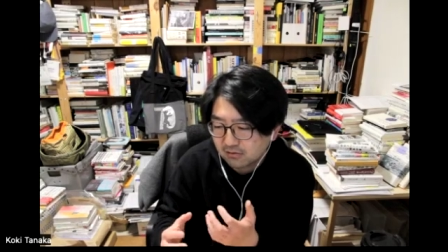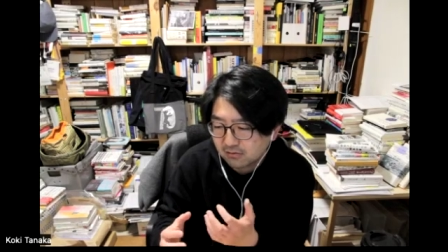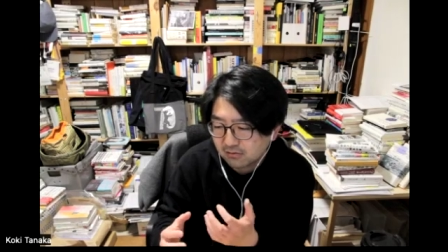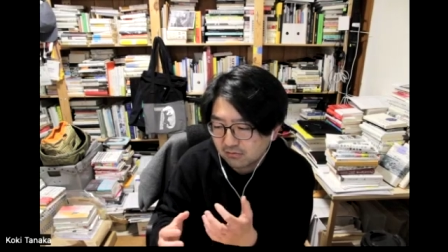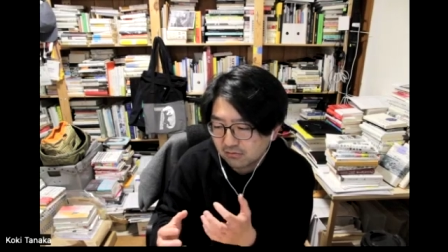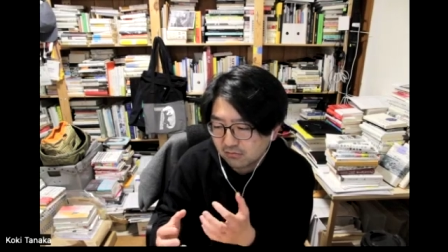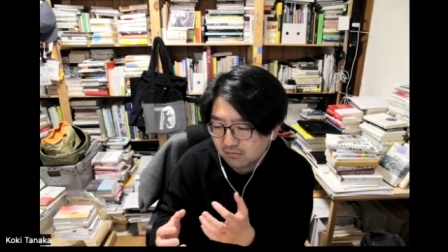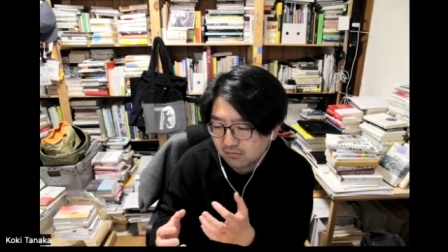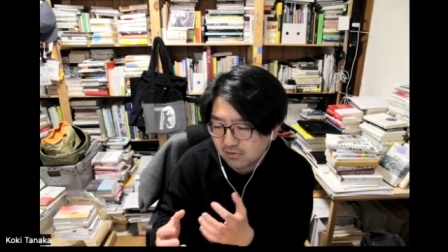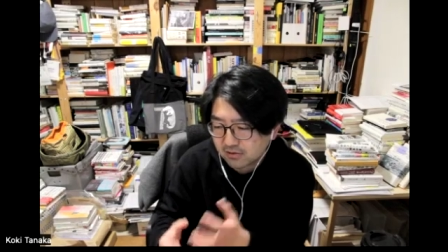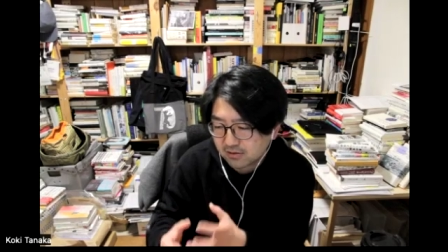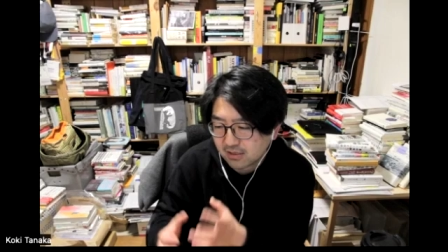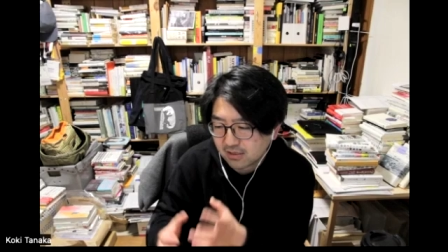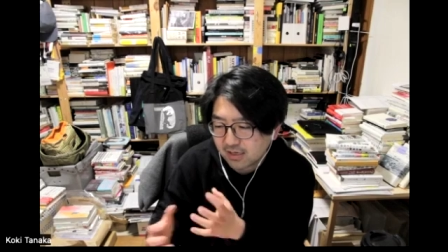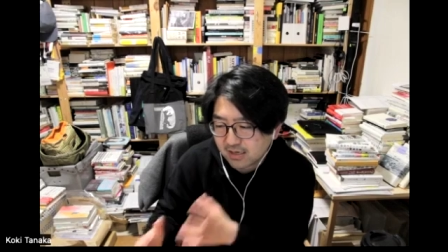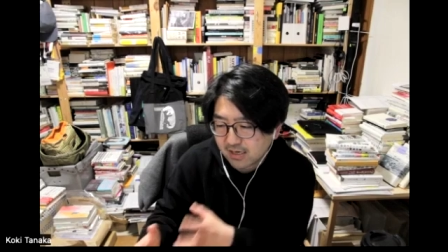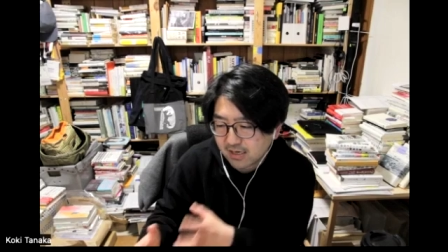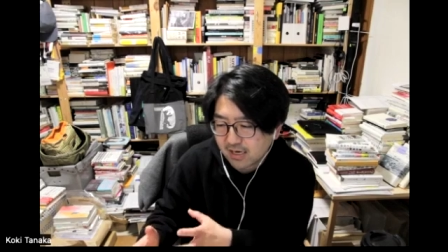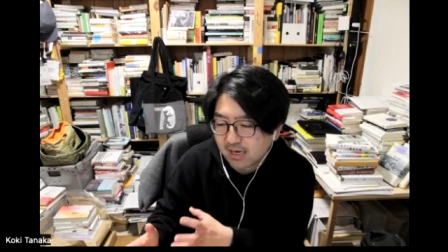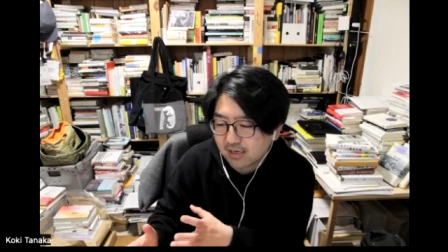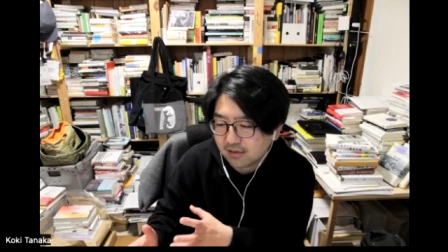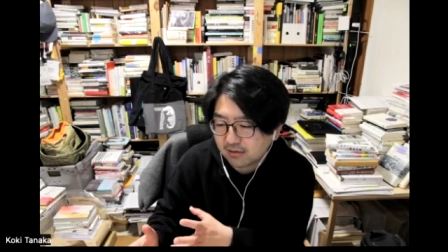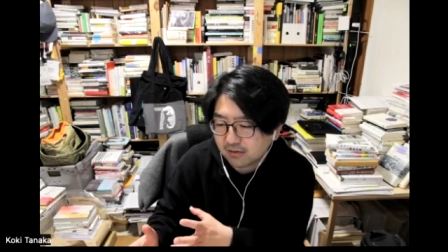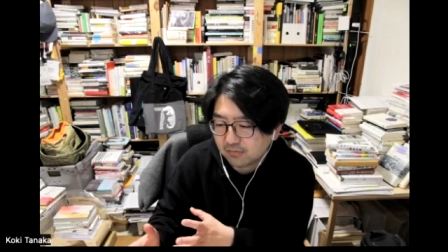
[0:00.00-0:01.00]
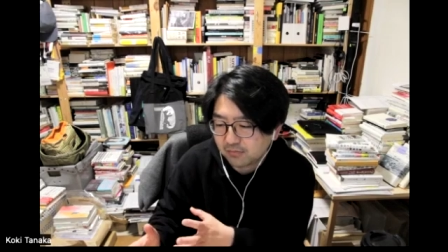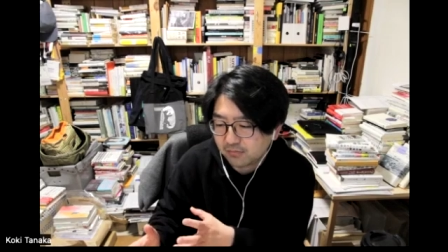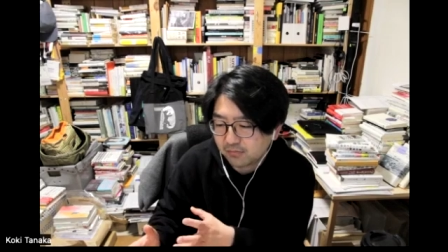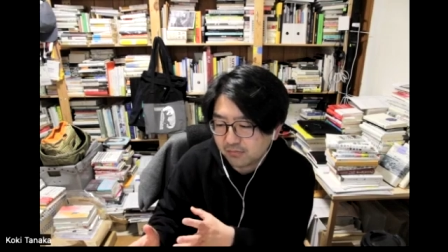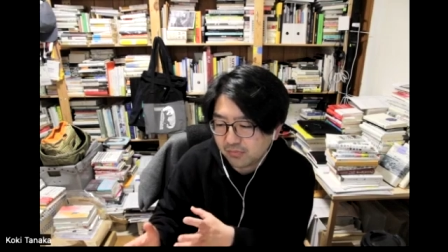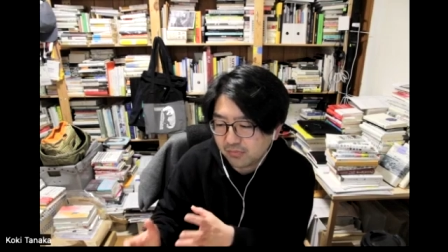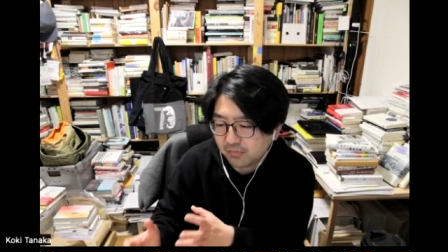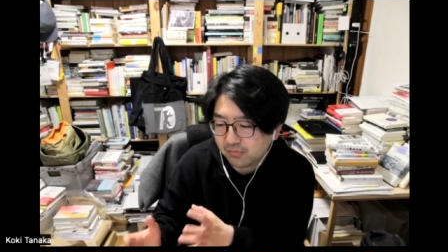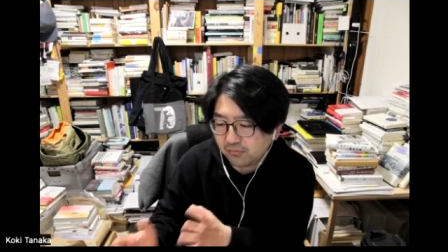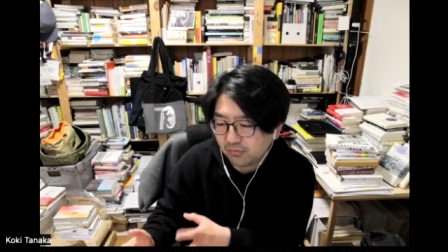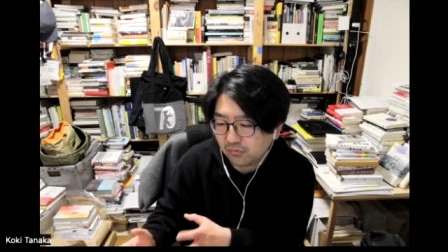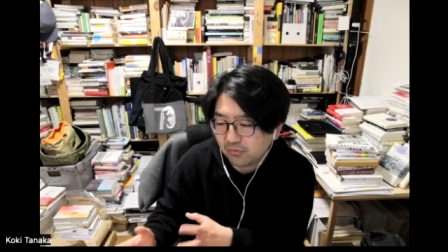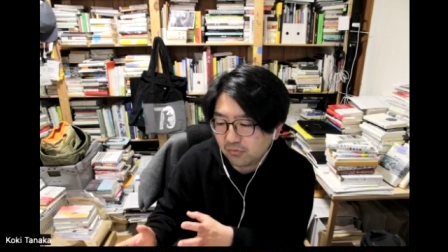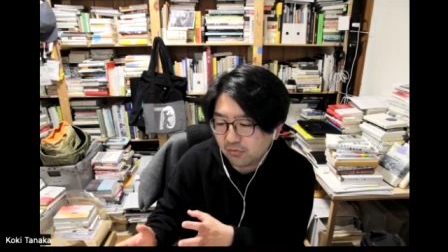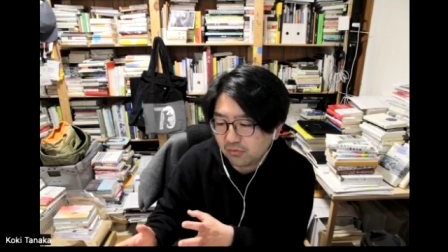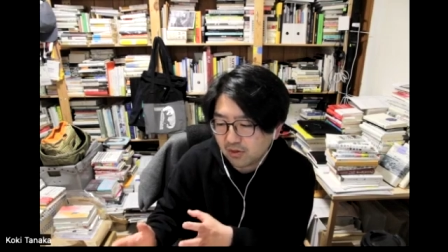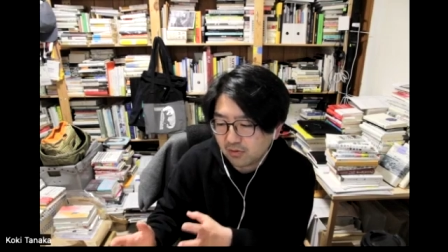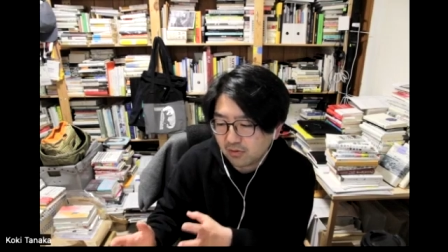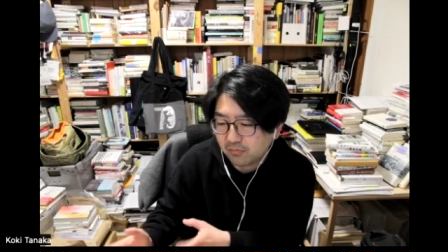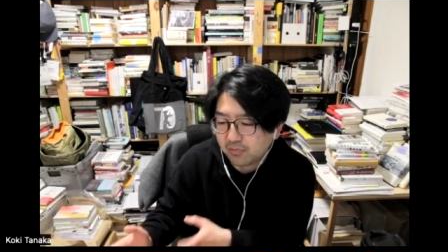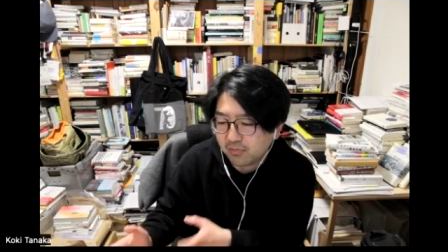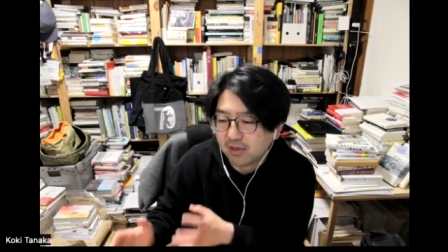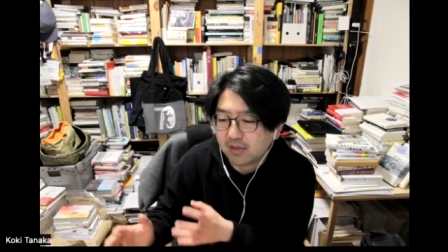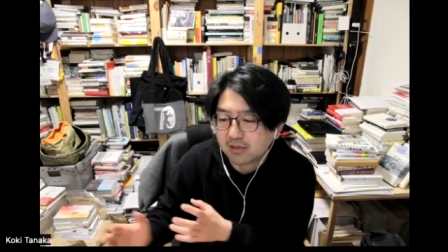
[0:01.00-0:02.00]
what I had before
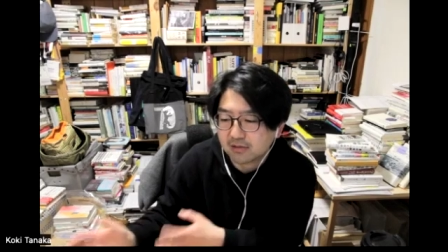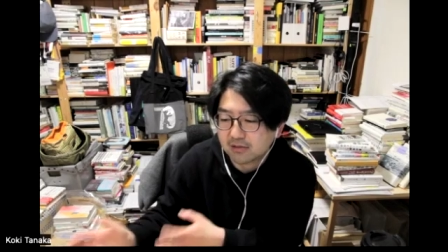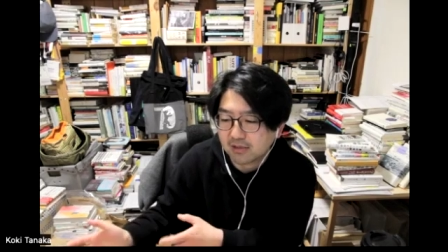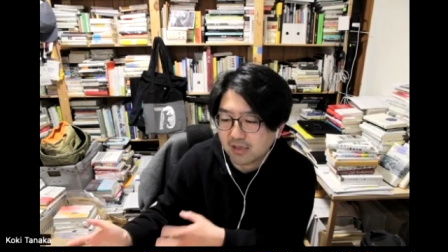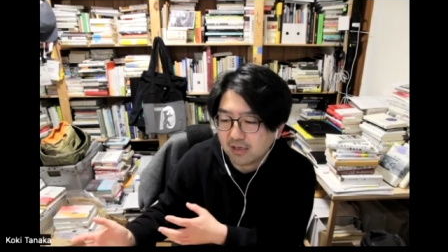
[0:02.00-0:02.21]
about the